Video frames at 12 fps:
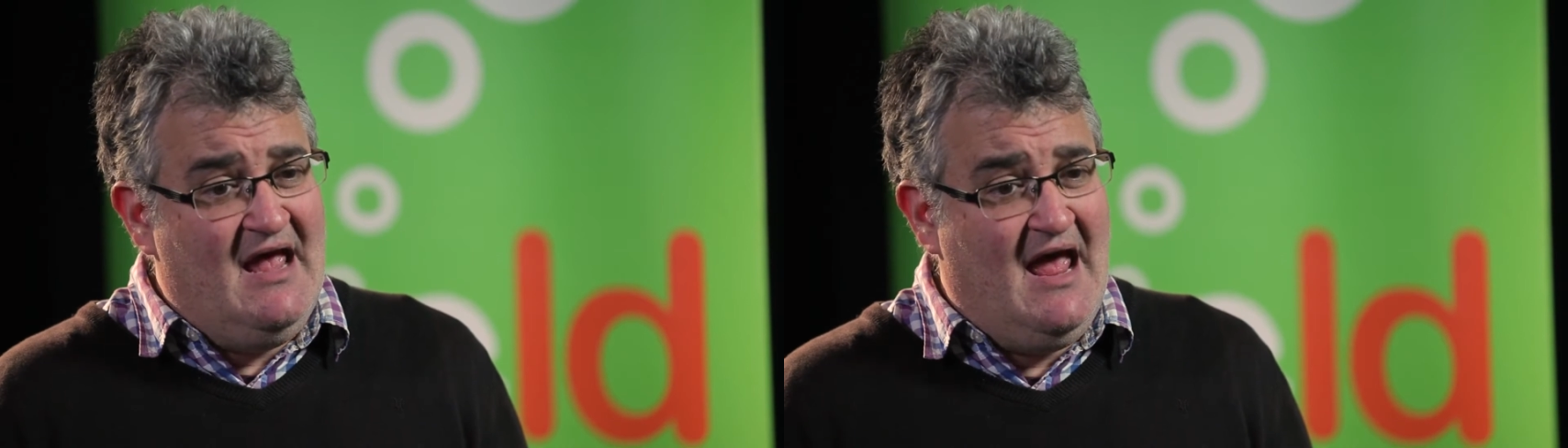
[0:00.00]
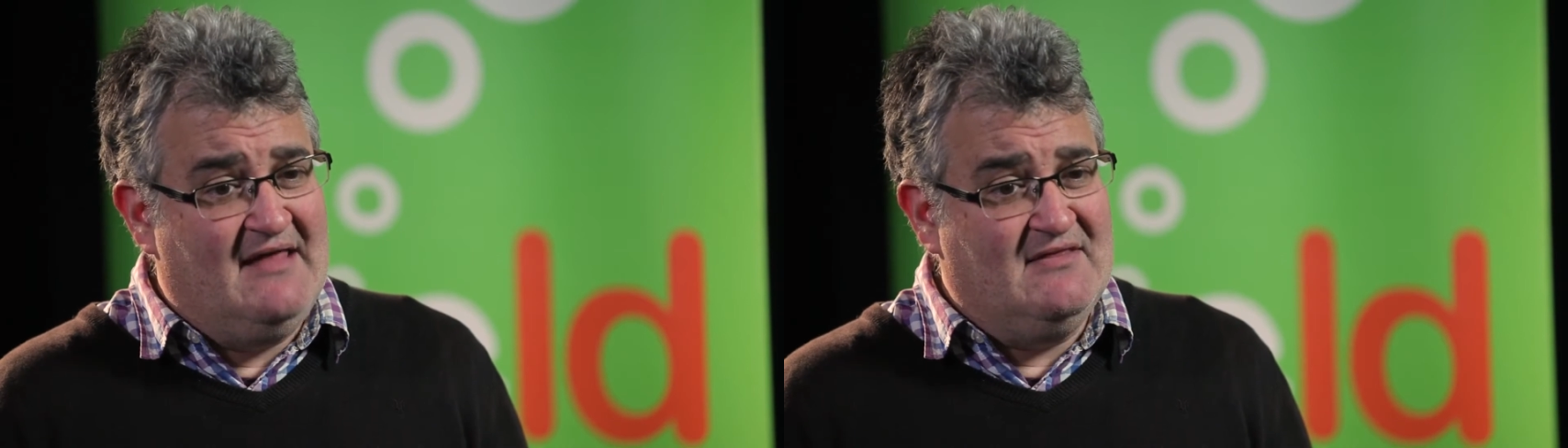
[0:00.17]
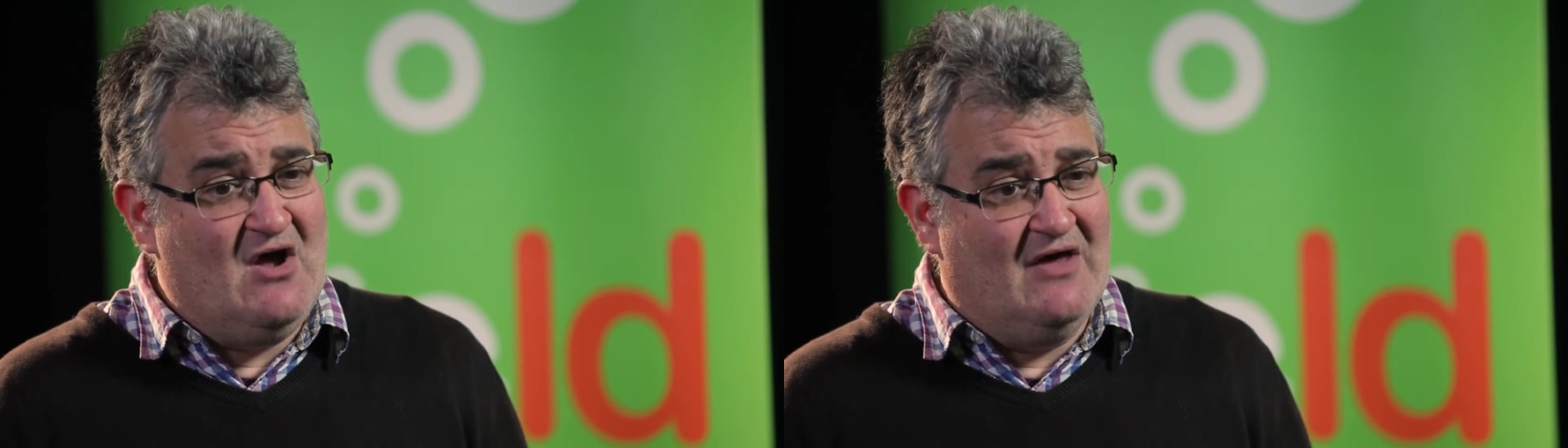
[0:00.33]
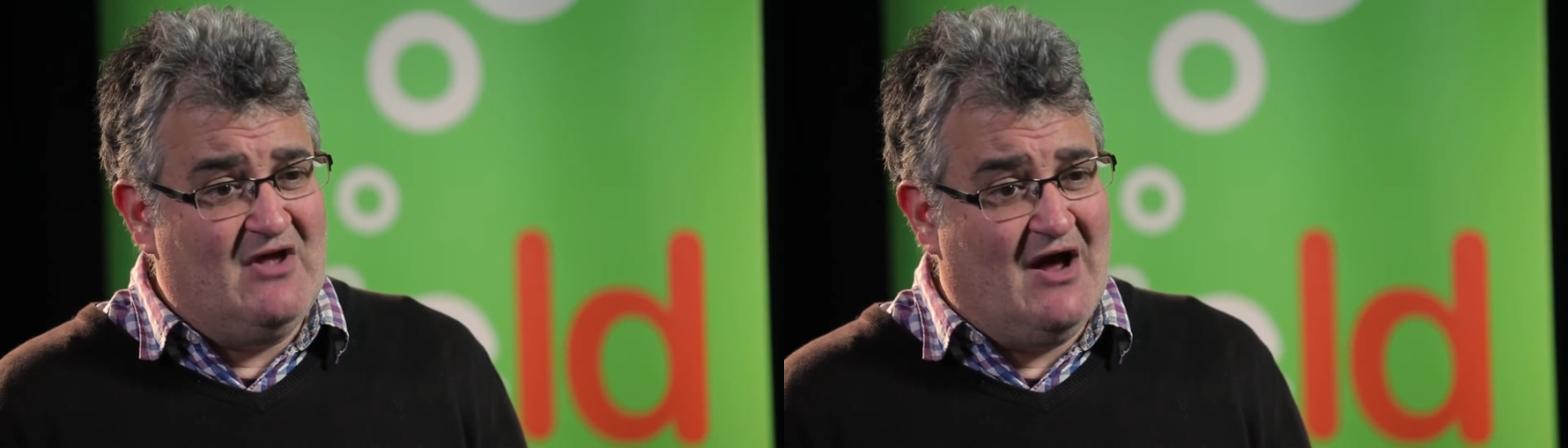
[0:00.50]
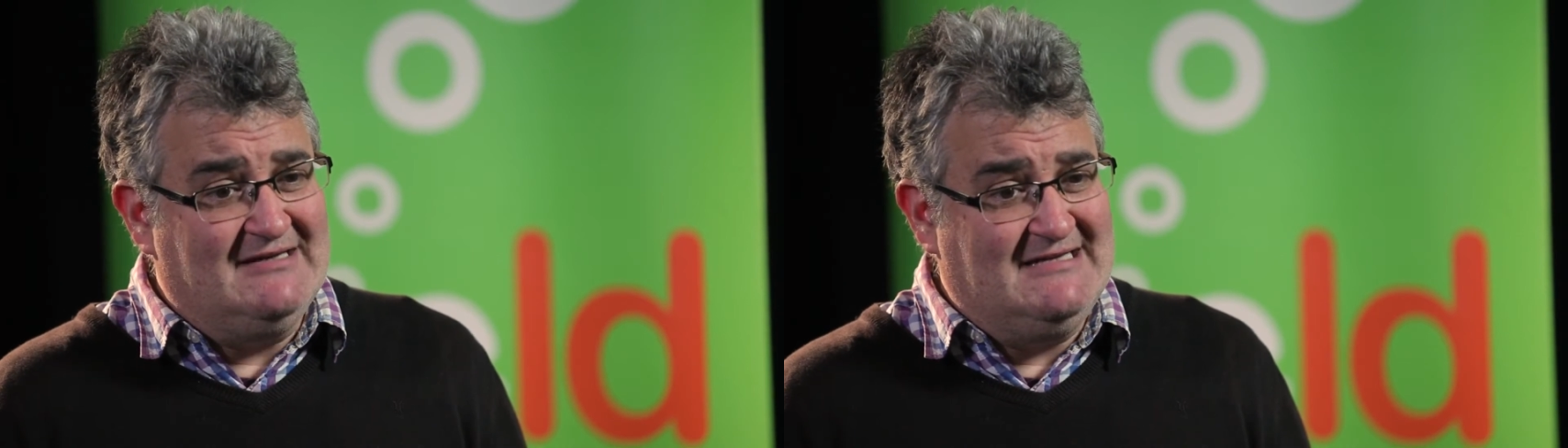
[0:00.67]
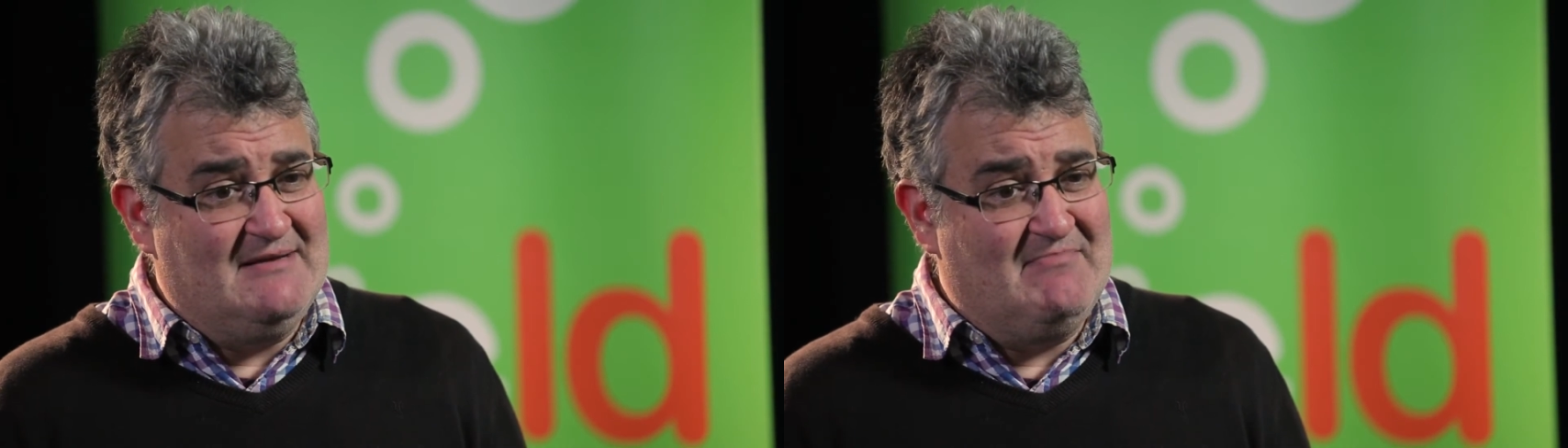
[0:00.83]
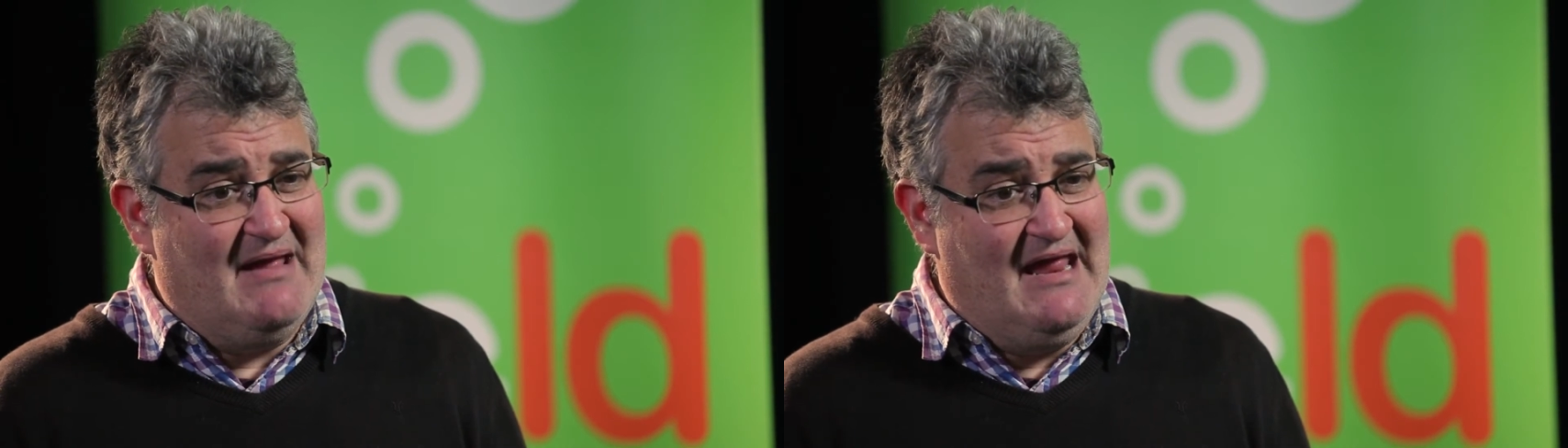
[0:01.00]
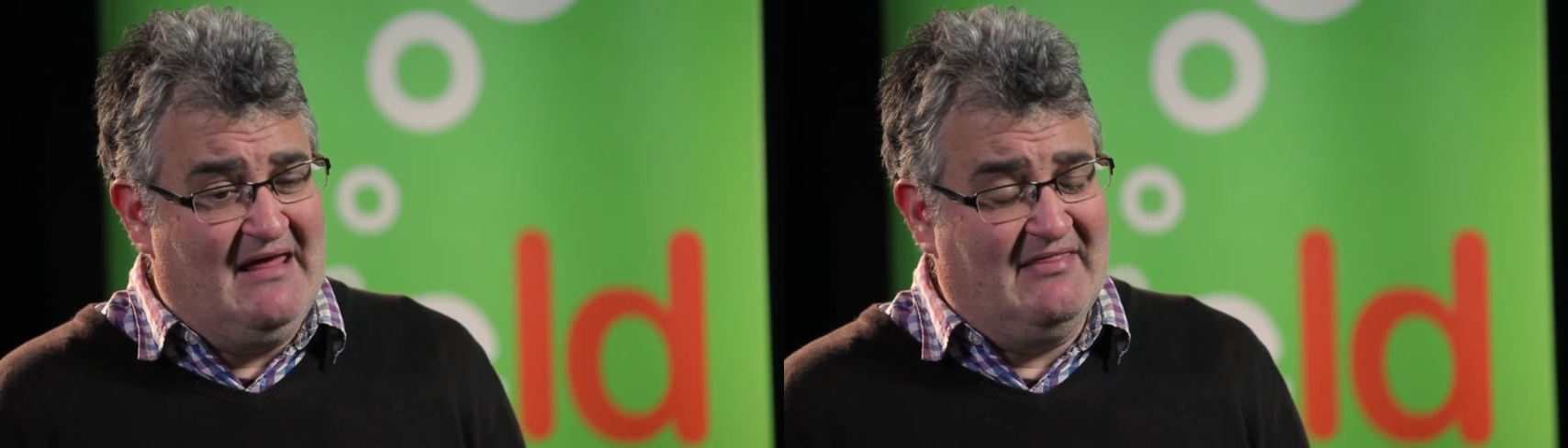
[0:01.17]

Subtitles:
and the idea being